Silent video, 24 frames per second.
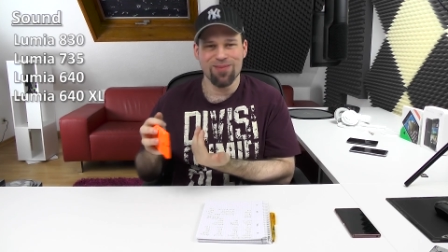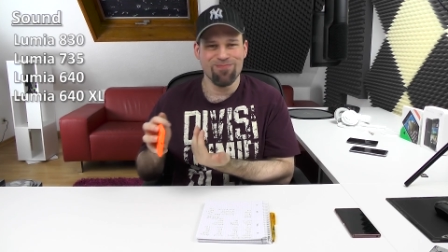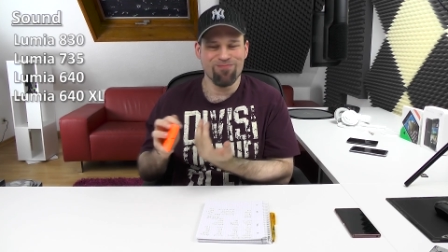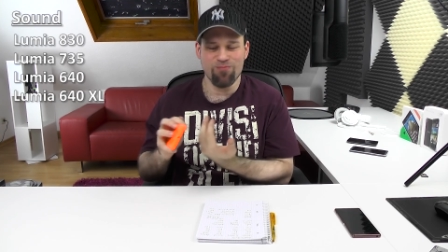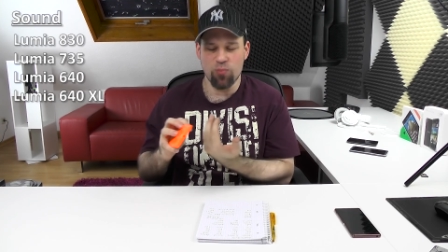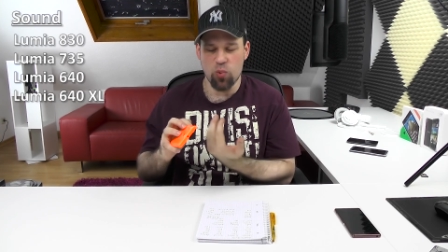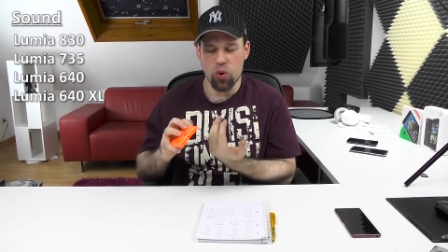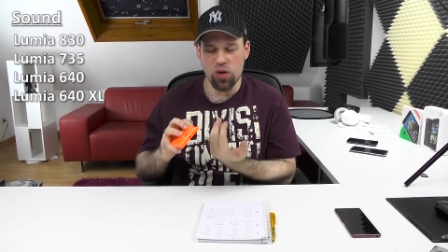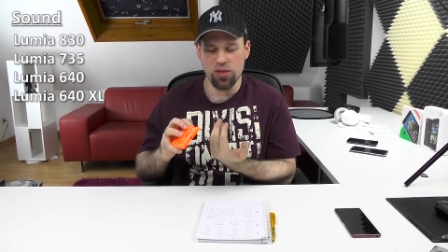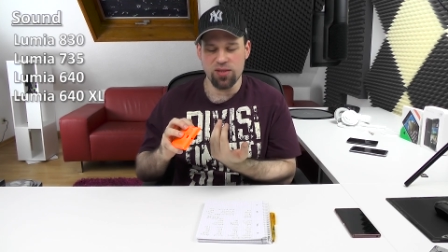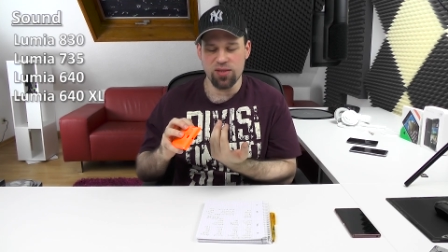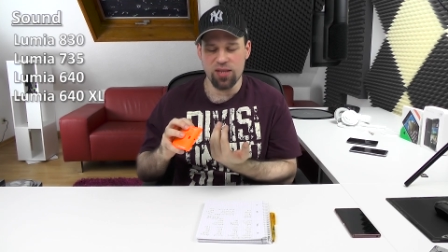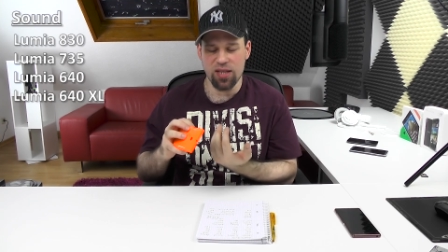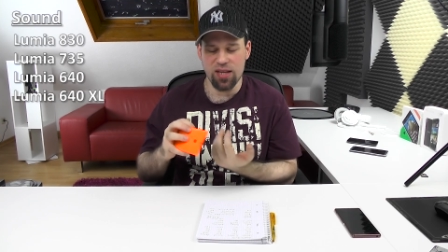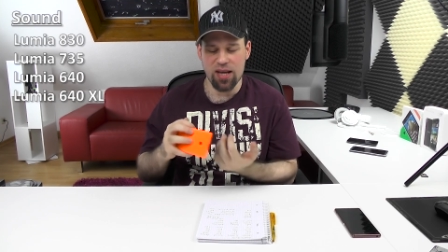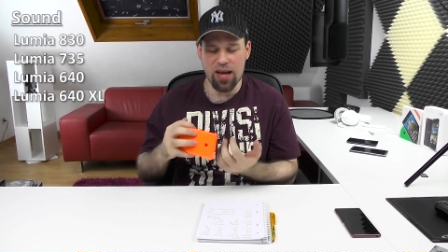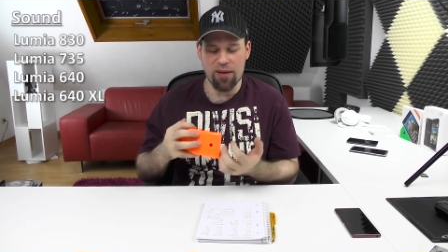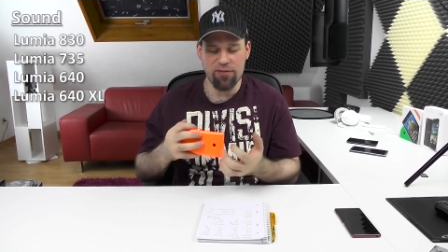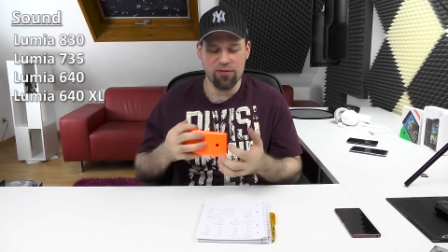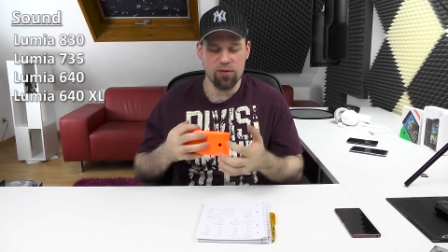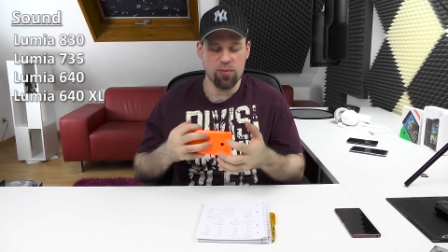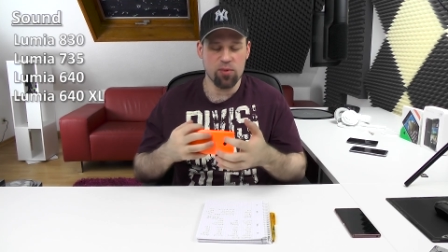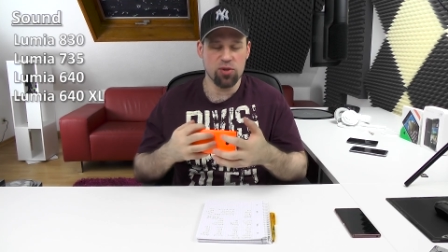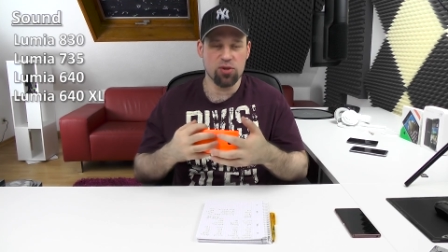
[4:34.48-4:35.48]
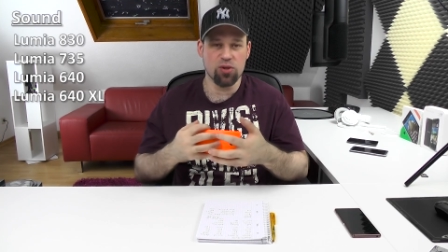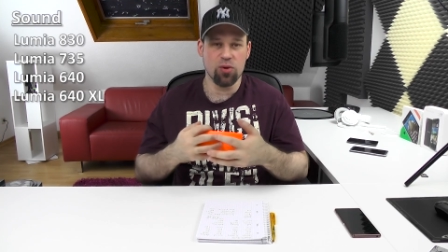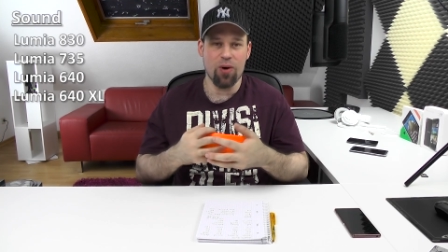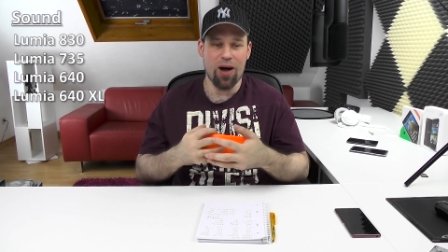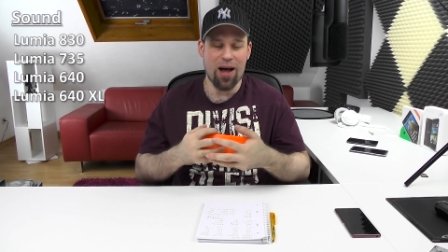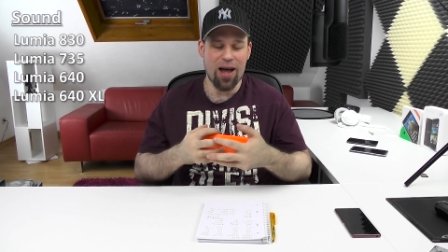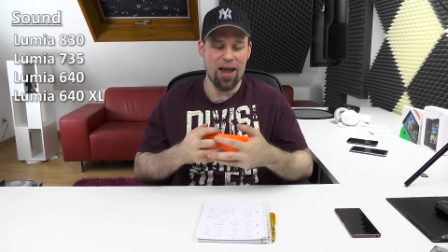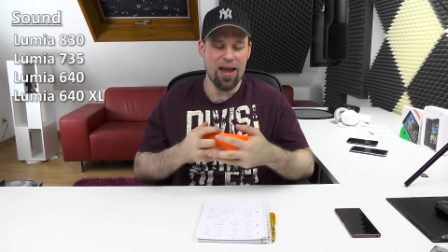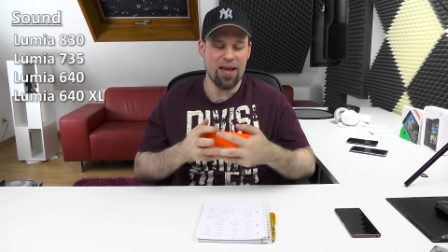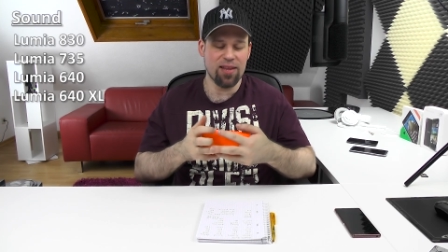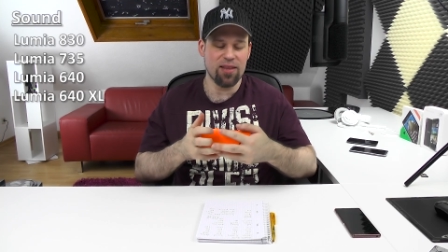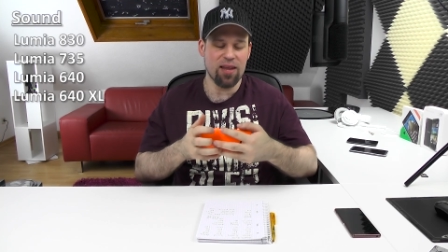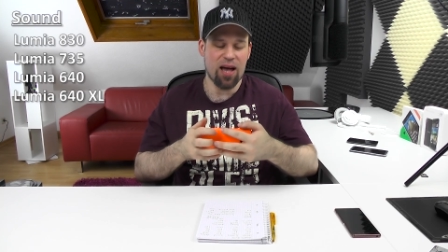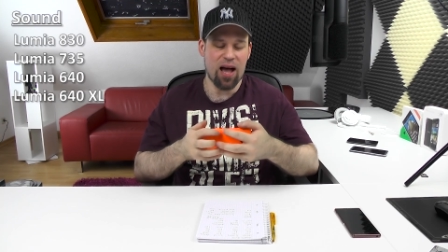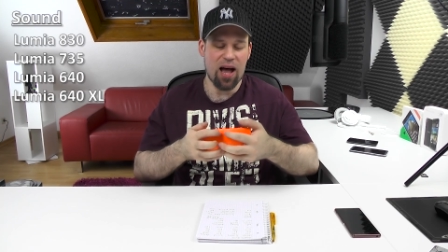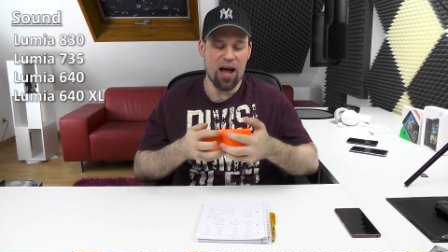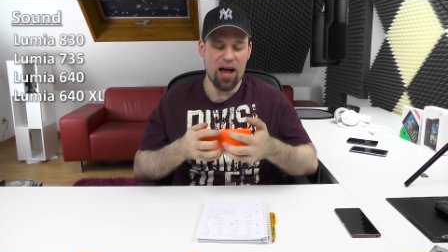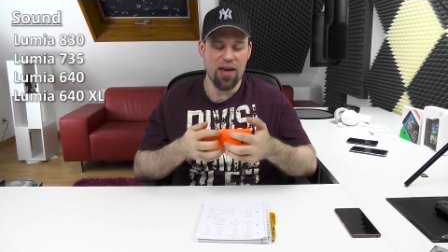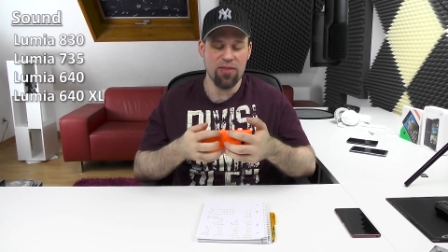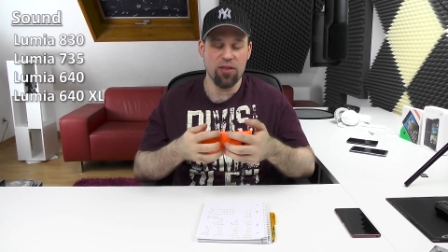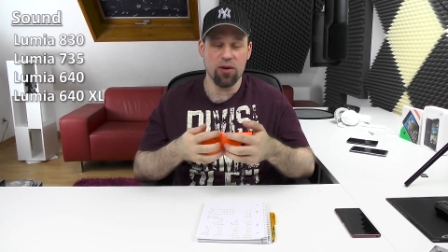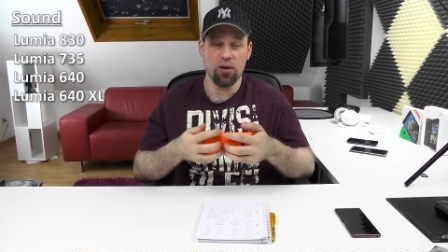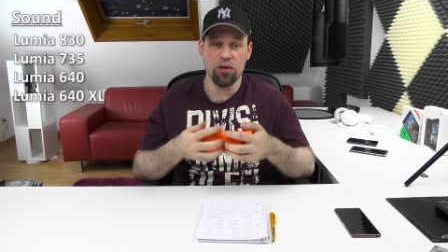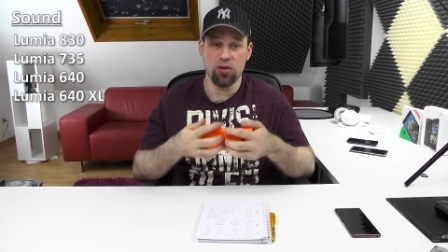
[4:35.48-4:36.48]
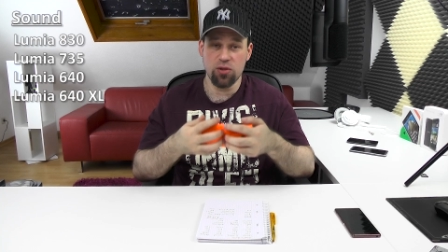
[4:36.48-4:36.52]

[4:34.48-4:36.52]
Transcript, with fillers: wasn't that comfortable, so I had either